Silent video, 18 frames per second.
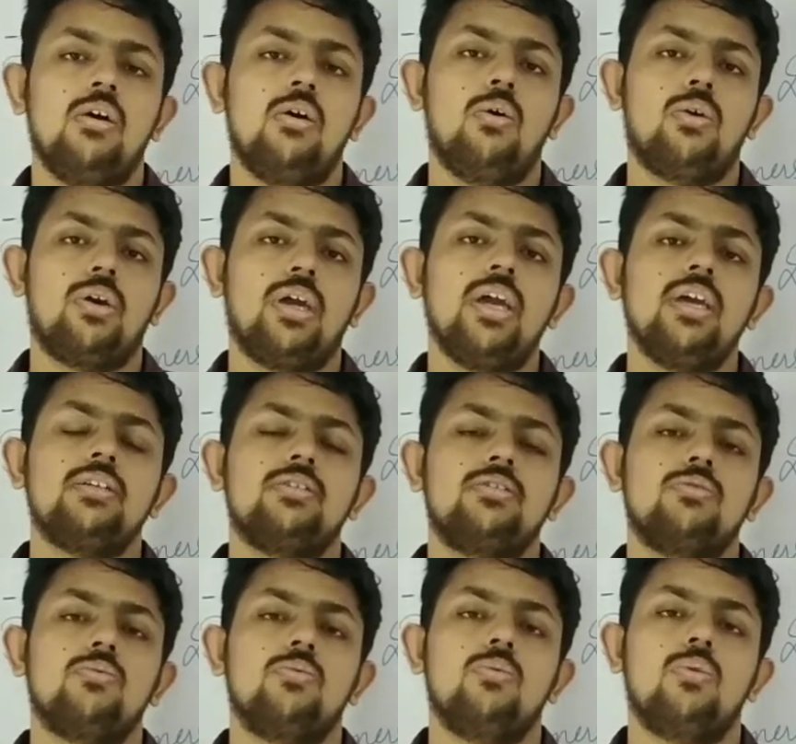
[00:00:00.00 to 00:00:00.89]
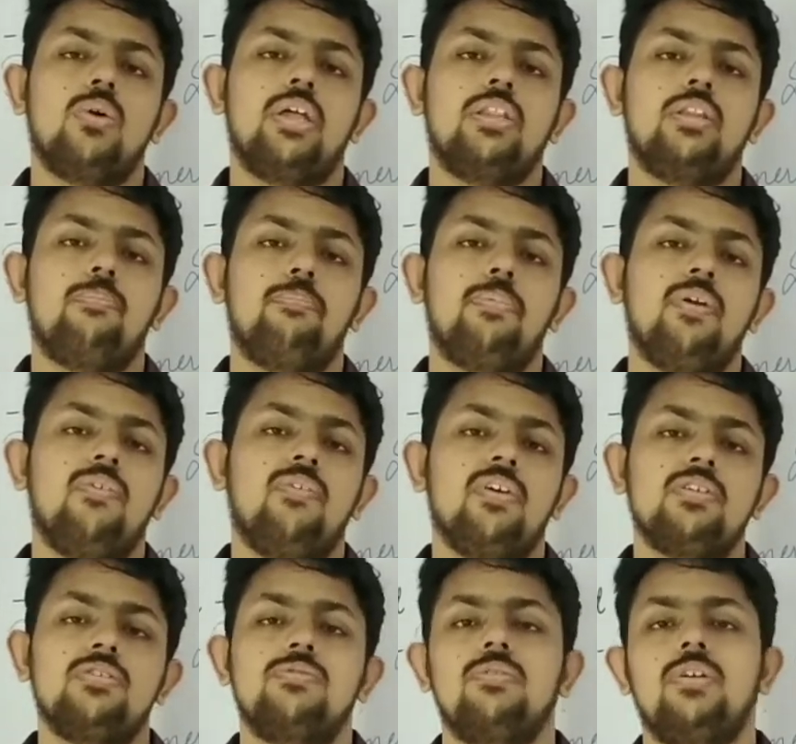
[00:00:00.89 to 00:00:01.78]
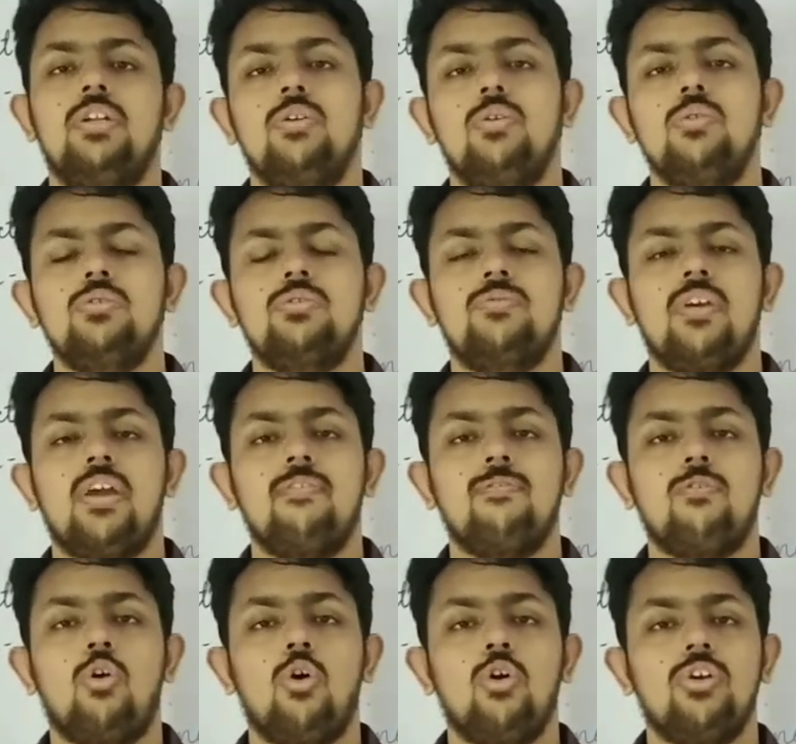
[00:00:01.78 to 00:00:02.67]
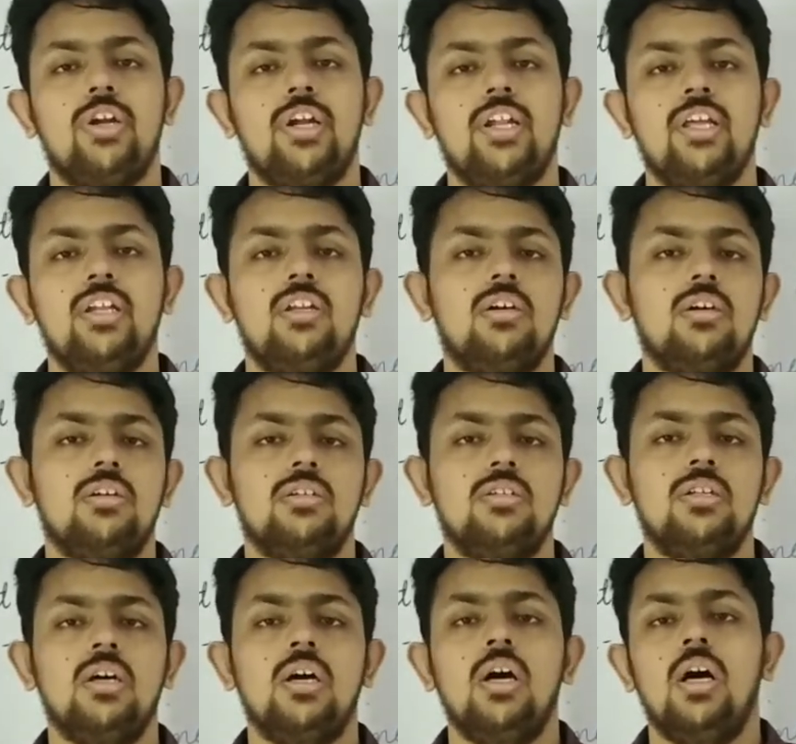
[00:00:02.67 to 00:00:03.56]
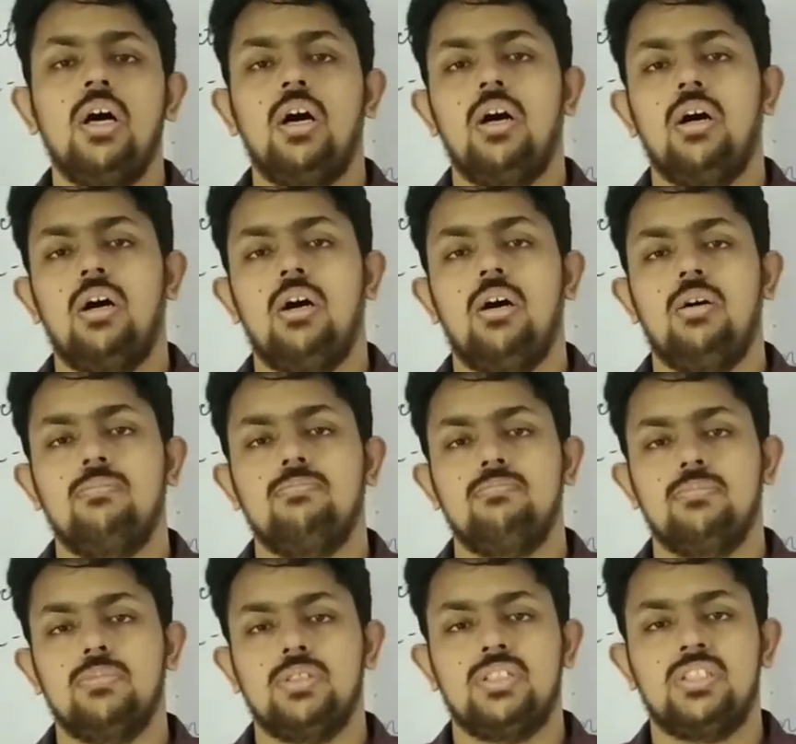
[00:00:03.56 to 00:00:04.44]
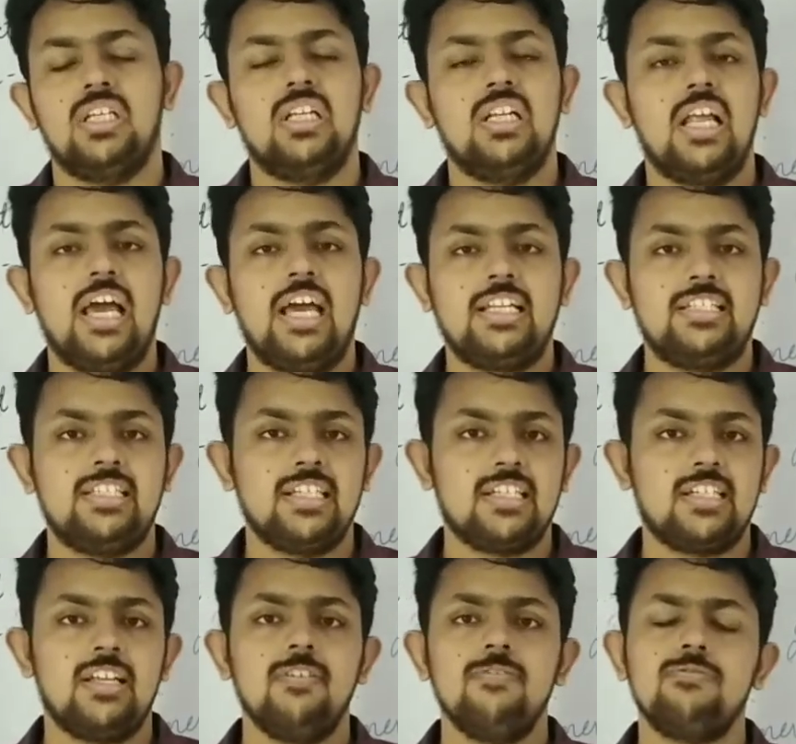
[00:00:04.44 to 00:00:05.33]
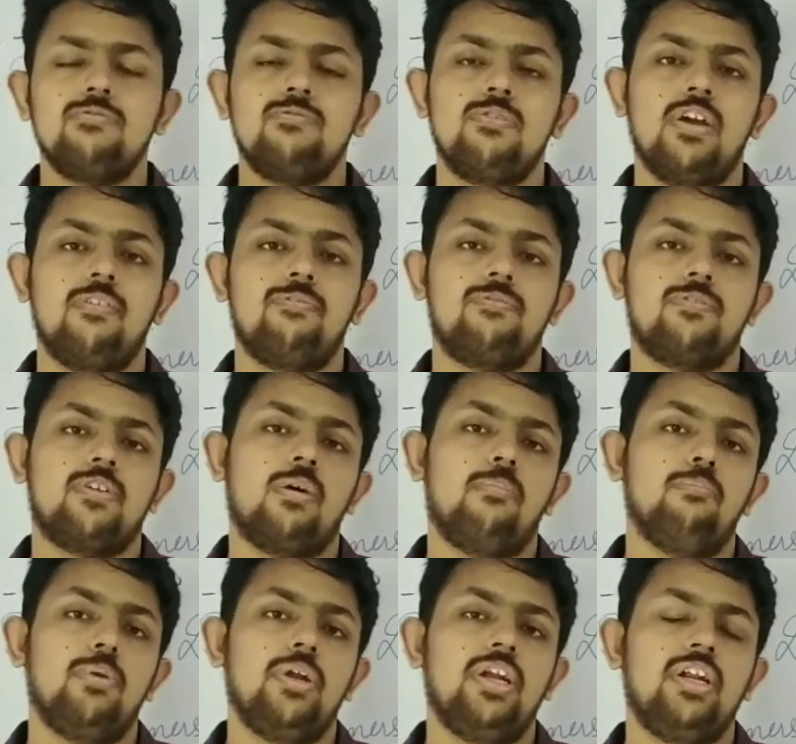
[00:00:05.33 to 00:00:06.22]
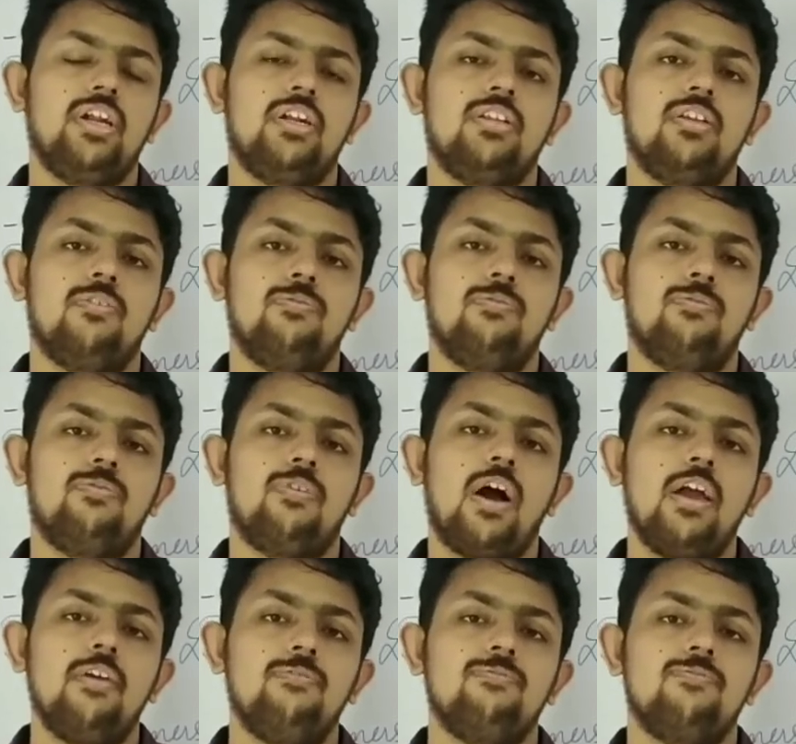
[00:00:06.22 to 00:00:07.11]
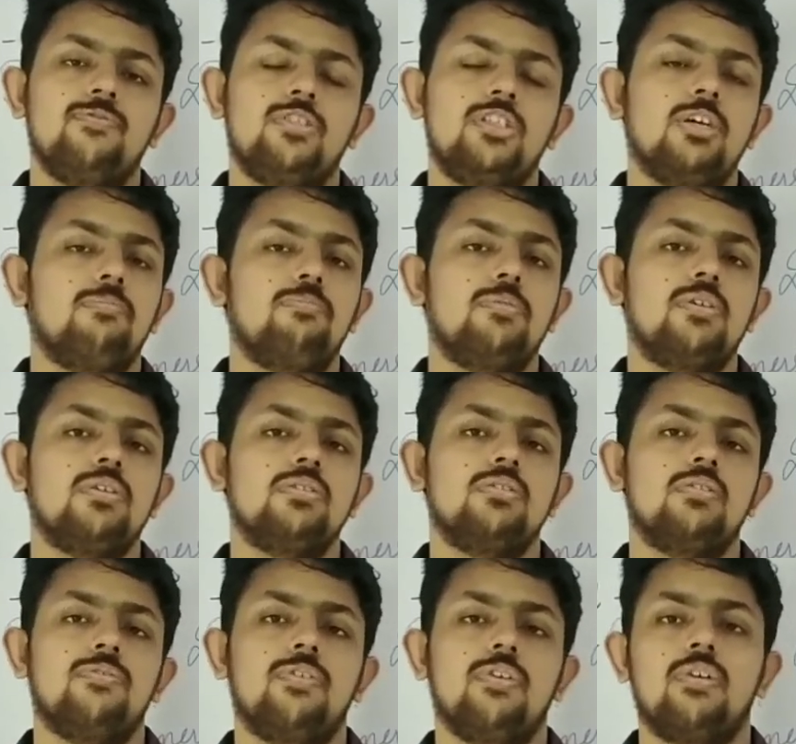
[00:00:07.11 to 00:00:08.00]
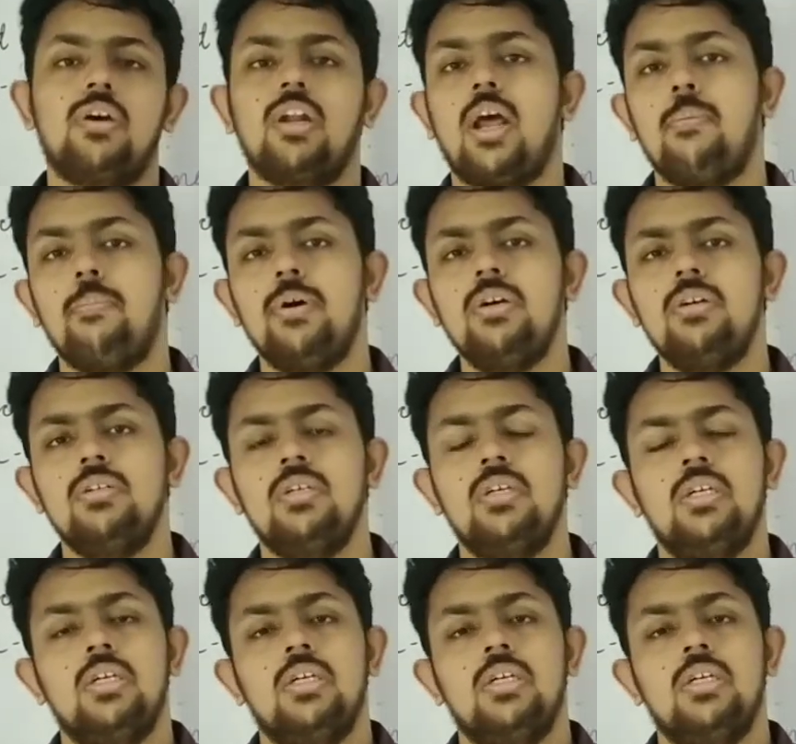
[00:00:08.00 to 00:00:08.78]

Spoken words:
Okay, so in the previous videos we have already done till adjectives. We have completed the 5 chapters of your grammar.